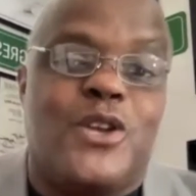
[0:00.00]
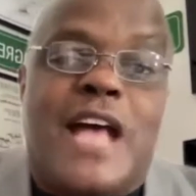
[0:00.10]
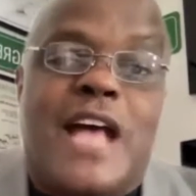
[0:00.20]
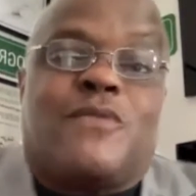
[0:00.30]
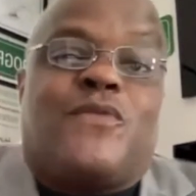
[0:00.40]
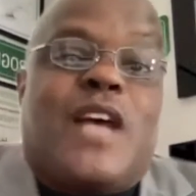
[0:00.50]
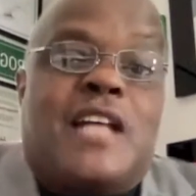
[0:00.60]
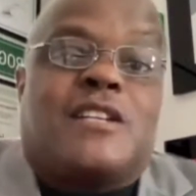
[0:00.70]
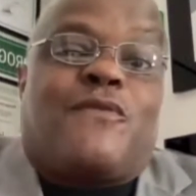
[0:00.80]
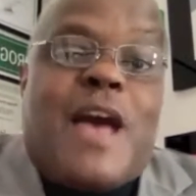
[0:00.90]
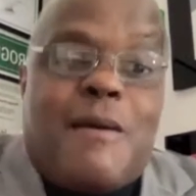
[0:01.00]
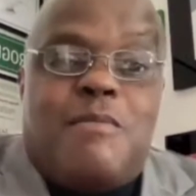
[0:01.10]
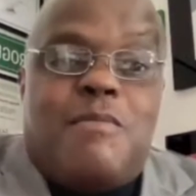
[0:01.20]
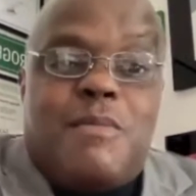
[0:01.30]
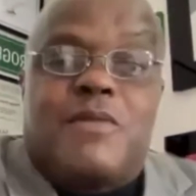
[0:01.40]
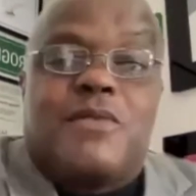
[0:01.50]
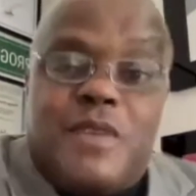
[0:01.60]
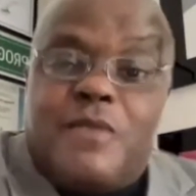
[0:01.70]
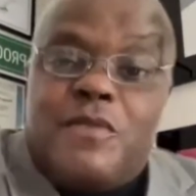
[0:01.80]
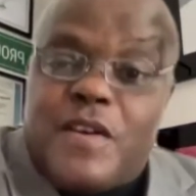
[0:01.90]
as a family member
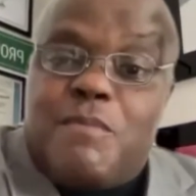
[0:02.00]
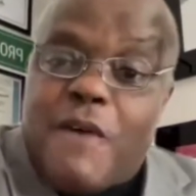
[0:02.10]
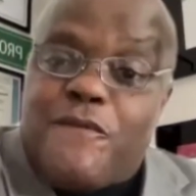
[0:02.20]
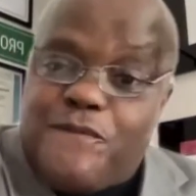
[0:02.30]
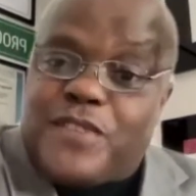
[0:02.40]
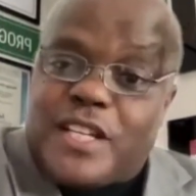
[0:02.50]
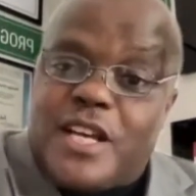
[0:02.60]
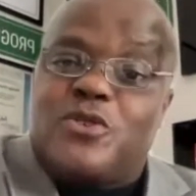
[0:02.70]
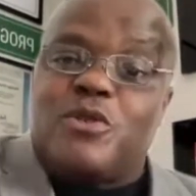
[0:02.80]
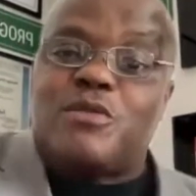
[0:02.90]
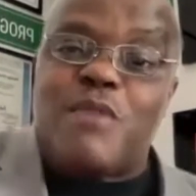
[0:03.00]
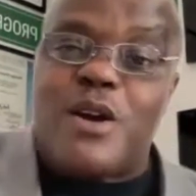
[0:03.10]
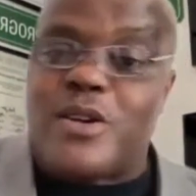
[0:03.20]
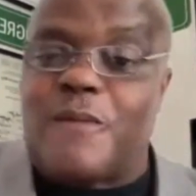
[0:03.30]
of my son who was murdered.